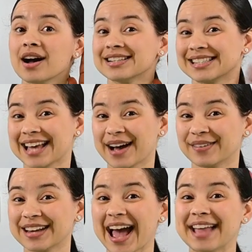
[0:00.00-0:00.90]

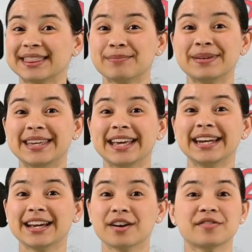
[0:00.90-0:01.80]
sound at the
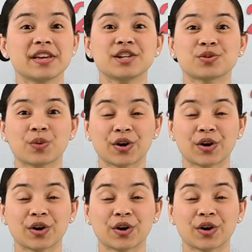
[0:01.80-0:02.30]
beginning of each